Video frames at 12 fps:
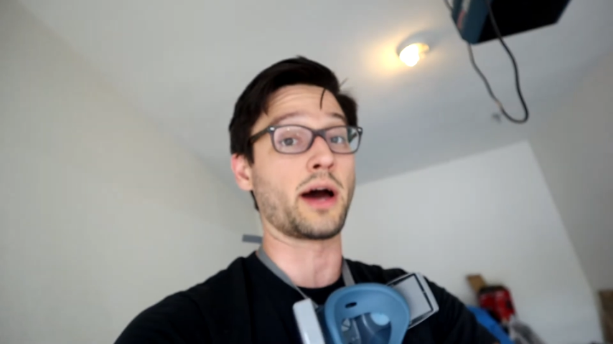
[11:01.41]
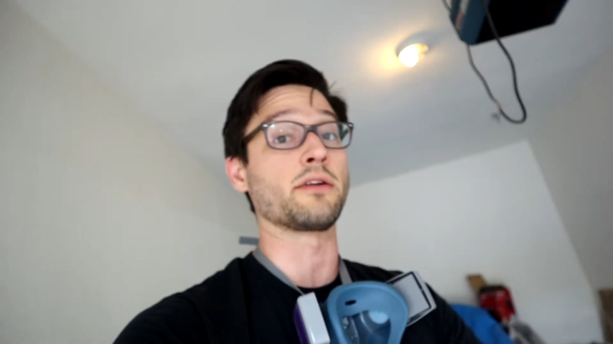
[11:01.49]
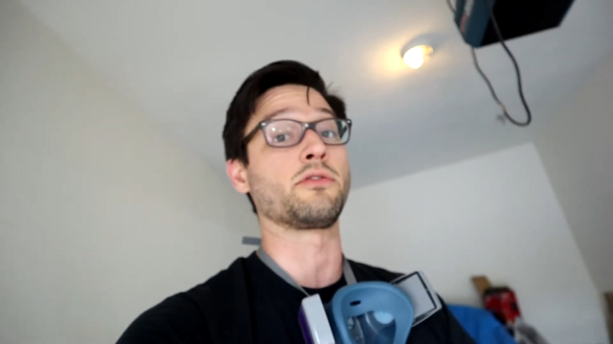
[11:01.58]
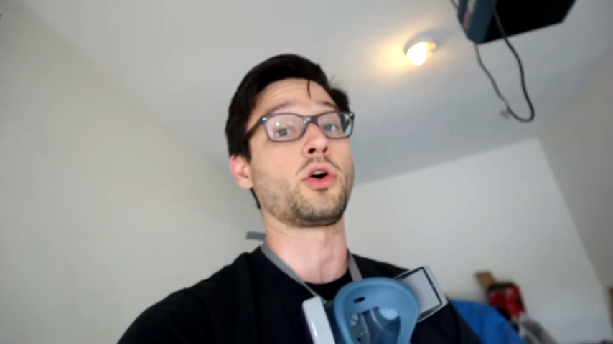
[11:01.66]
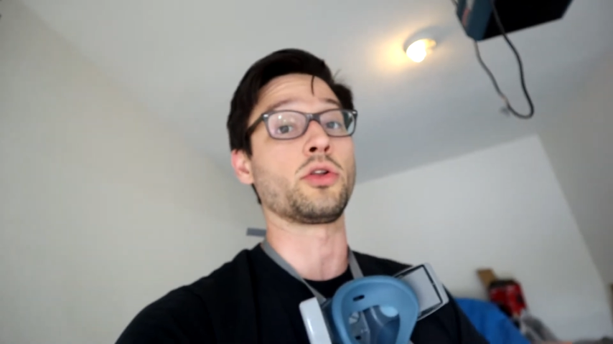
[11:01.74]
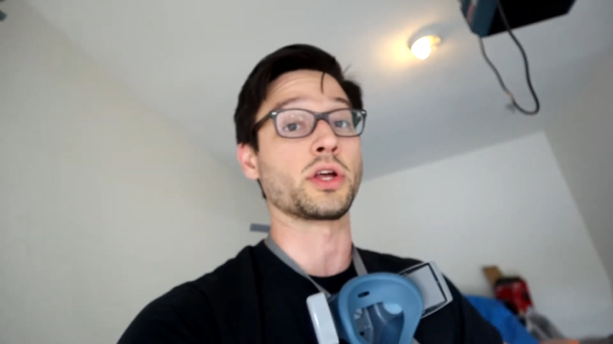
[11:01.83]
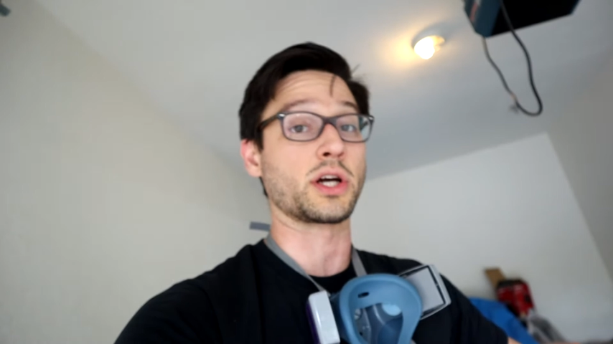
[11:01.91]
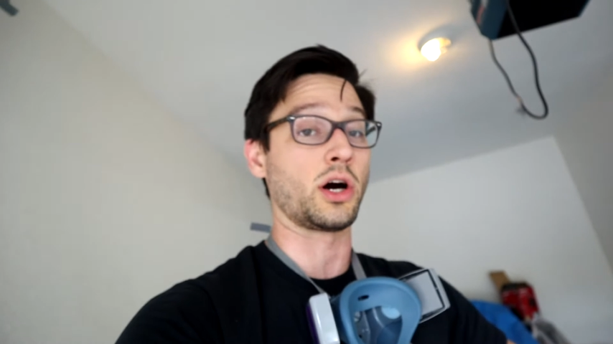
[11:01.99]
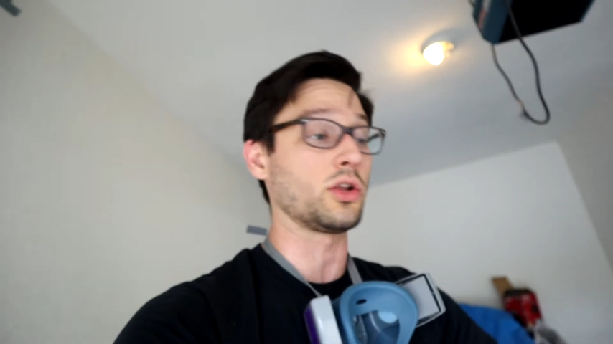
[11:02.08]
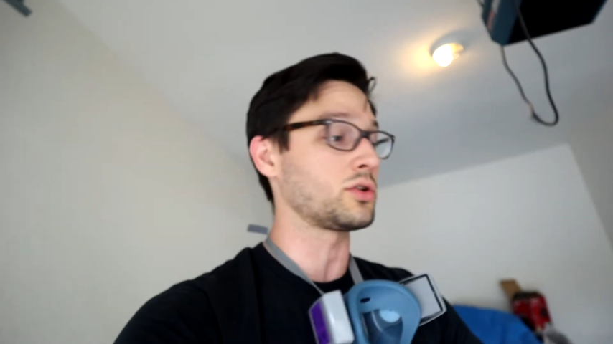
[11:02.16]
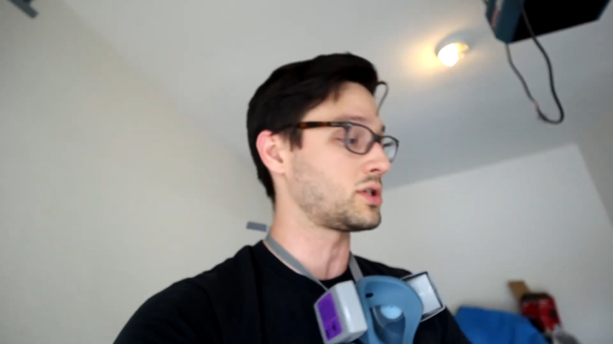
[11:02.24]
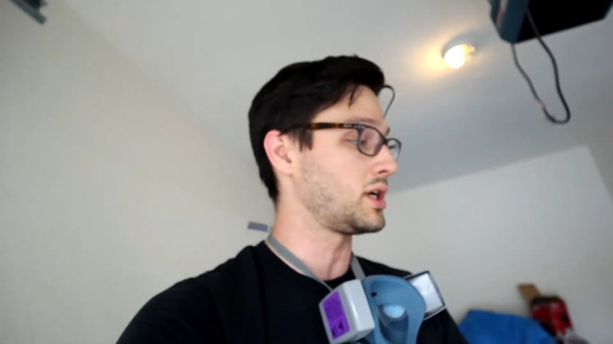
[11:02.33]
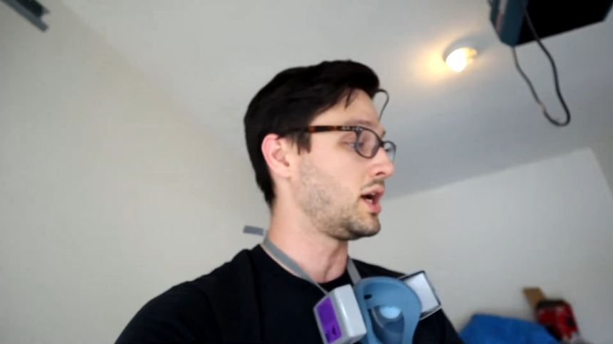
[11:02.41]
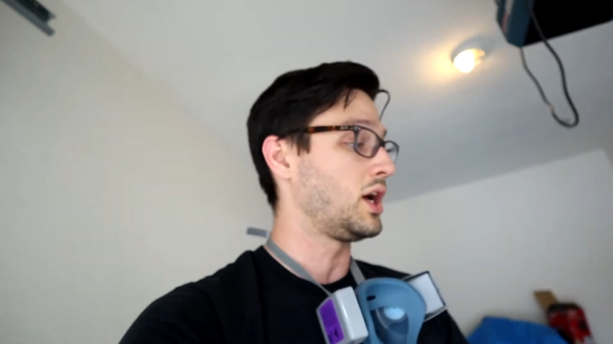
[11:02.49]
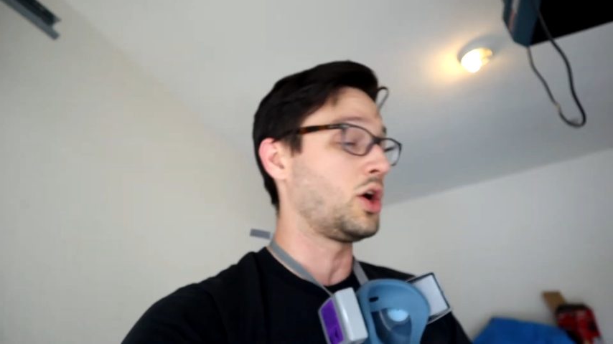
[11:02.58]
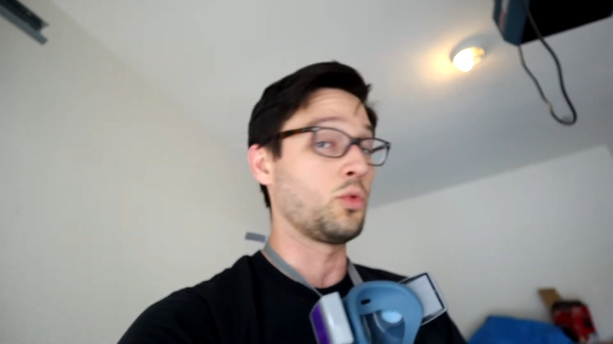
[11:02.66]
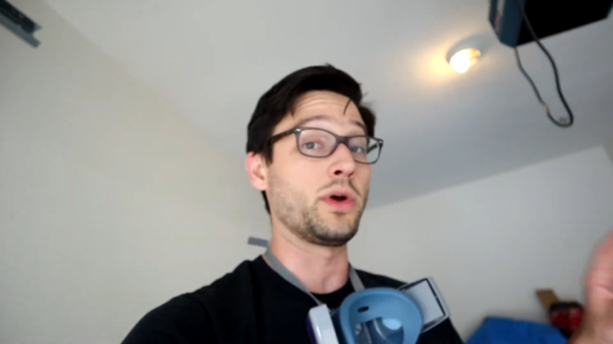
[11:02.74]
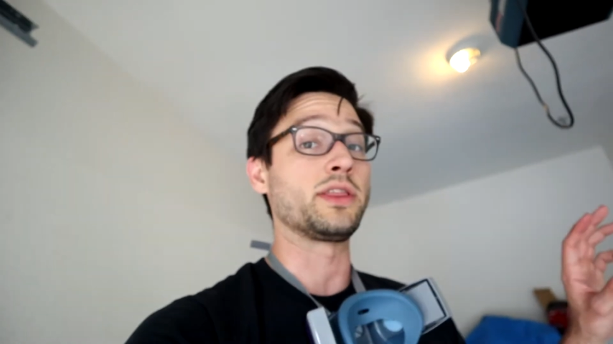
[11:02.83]
of all the colors.
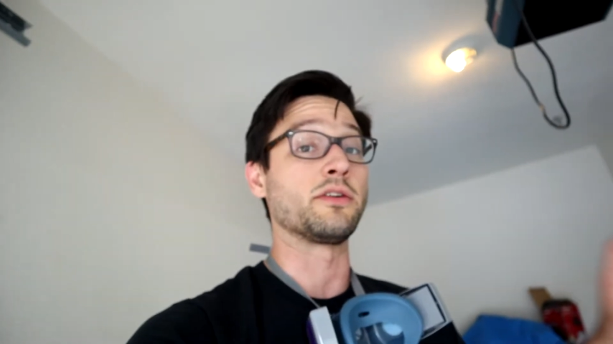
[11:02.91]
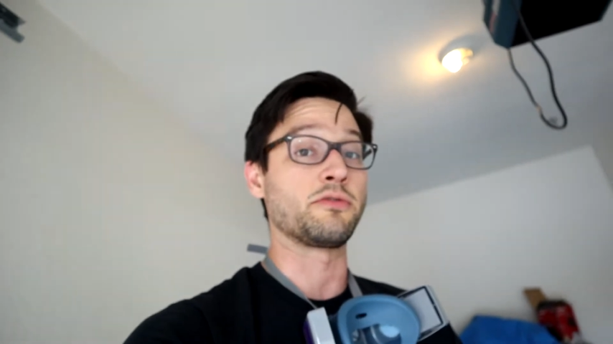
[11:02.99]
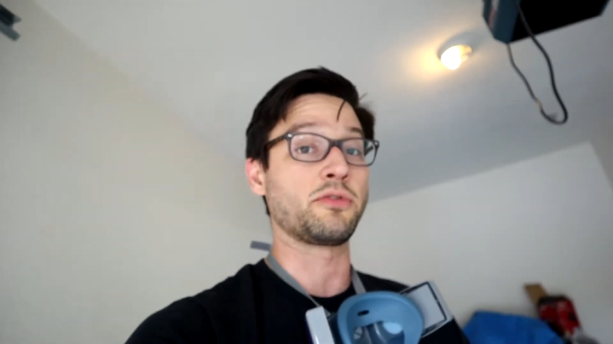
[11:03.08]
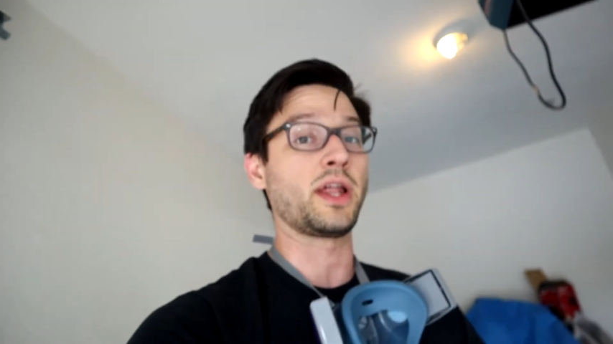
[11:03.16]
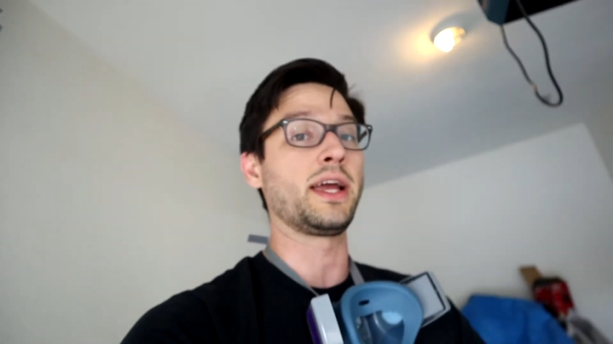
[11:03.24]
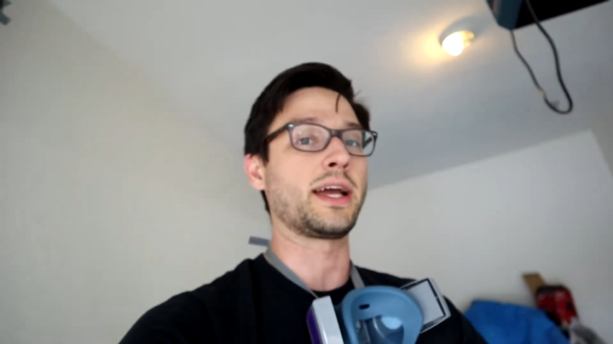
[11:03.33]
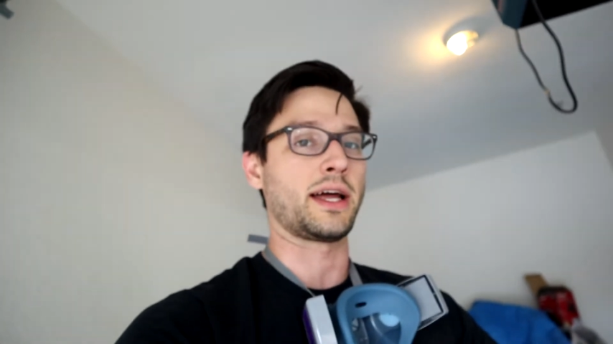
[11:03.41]
With the flake,